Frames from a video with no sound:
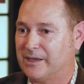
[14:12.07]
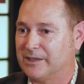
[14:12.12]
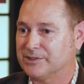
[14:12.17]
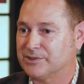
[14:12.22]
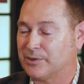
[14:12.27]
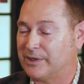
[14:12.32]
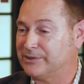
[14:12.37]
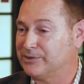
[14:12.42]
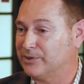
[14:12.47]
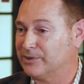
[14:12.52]

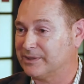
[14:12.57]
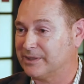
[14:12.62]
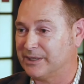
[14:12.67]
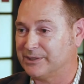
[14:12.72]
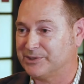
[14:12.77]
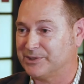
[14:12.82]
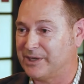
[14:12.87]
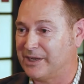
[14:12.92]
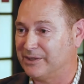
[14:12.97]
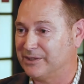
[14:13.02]
So I took that
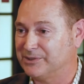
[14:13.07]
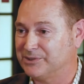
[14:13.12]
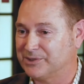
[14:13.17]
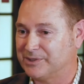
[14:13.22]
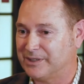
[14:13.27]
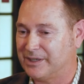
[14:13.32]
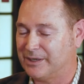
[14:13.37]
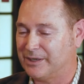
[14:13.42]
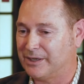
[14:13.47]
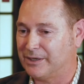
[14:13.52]
challenge
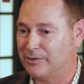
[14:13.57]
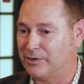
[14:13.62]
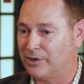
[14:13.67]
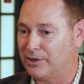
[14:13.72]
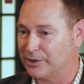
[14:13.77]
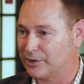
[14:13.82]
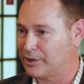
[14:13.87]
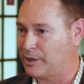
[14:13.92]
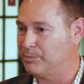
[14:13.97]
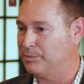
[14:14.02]

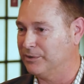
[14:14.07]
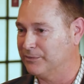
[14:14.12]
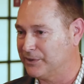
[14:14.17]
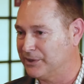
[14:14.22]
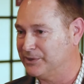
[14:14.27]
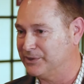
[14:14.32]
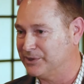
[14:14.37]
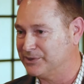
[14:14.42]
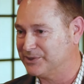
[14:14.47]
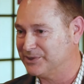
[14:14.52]
on a couple of
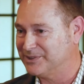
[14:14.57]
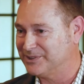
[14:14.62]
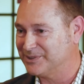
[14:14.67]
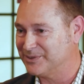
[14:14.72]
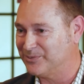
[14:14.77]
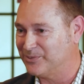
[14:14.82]
conditions.